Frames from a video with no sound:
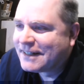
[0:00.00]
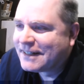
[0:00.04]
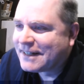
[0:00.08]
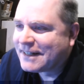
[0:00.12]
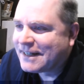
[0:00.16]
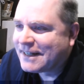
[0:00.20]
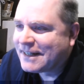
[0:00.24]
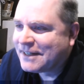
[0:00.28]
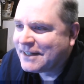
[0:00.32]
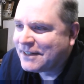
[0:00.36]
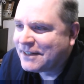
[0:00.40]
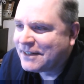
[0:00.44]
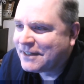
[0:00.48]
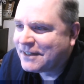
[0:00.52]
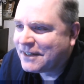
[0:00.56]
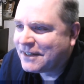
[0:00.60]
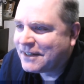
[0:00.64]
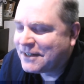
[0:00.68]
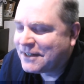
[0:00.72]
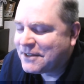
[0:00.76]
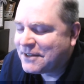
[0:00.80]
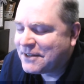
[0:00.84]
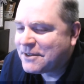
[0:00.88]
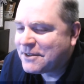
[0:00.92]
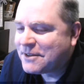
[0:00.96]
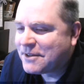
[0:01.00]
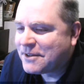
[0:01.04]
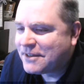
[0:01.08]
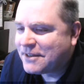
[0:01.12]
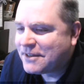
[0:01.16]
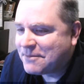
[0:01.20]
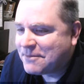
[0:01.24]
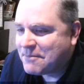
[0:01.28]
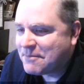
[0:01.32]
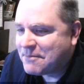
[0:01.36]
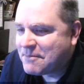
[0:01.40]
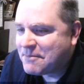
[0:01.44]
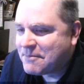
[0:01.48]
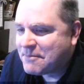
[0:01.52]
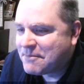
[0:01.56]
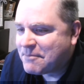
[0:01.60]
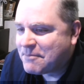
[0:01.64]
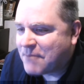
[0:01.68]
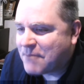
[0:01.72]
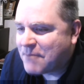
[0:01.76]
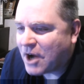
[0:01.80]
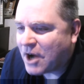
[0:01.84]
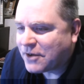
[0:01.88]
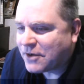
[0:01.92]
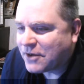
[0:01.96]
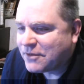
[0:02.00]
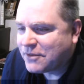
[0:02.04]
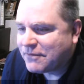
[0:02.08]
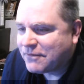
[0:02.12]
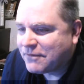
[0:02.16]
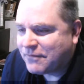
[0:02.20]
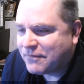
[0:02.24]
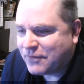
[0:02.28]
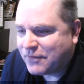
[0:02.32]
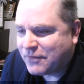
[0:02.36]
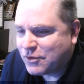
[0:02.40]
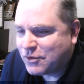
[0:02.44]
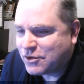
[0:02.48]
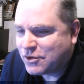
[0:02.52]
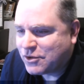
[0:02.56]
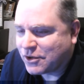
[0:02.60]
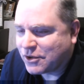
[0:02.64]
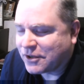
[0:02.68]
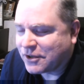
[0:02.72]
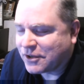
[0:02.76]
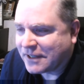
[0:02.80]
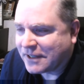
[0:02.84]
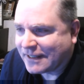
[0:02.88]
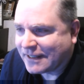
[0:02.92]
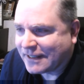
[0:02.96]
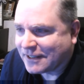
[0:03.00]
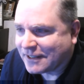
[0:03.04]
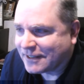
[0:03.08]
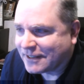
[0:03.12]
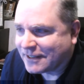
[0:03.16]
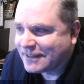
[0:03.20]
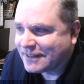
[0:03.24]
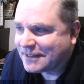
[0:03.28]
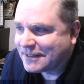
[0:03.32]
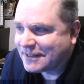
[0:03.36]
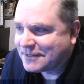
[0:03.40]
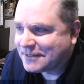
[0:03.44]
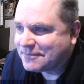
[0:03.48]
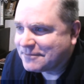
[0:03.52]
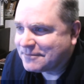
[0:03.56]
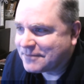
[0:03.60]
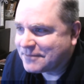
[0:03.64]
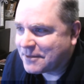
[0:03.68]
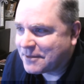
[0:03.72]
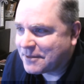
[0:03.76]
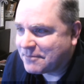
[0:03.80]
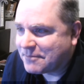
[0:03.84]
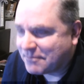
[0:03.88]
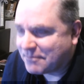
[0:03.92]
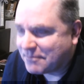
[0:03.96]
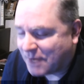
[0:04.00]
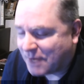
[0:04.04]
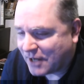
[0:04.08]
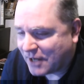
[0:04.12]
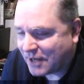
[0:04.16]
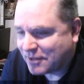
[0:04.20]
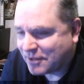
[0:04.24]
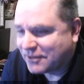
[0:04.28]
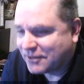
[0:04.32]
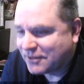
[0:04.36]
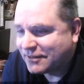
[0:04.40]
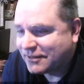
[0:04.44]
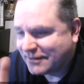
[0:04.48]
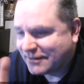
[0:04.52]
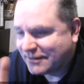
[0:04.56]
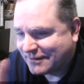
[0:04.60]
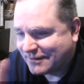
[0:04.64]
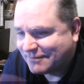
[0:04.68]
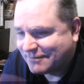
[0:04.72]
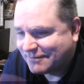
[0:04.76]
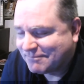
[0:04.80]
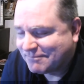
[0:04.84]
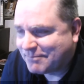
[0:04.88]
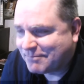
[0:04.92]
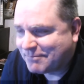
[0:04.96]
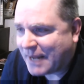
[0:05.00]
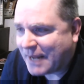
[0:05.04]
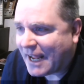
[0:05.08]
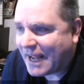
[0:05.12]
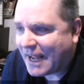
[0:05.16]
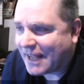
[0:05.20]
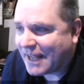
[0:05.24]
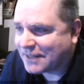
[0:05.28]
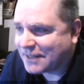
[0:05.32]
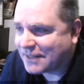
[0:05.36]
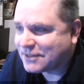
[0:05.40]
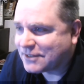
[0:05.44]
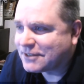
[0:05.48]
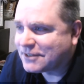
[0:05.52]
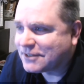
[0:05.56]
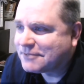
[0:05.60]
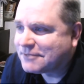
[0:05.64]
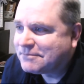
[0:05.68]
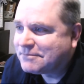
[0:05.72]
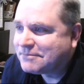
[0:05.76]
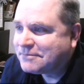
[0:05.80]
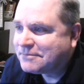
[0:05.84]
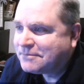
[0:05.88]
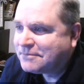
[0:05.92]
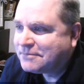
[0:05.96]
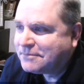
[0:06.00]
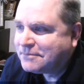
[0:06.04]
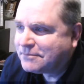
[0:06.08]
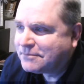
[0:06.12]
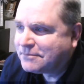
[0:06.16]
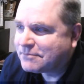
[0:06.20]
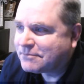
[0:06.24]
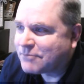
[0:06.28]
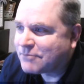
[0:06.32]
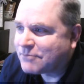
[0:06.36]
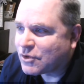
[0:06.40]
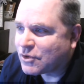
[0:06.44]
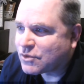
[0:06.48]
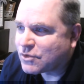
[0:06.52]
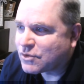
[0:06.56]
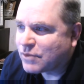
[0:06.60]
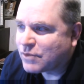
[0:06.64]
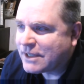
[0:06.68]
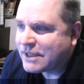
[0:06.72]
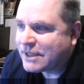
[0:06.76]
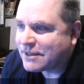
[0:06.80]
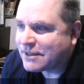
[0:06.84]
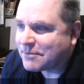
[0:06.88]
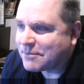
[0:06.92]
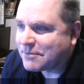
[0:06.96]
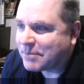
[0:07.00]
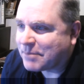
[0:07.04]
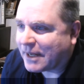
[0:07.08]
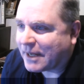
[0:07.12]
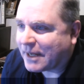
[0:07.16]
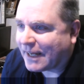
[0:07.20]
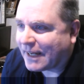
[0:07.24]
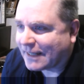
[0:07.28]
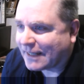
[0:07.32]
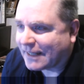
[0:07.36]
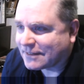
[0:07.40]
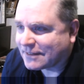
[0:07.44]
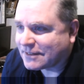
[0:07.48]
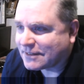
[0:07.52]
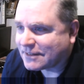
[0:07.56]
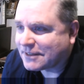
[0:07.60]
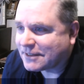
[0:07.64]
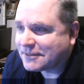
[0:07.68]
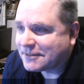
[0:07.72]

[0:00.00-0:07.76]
in the modern future here, the modern past, most recent past.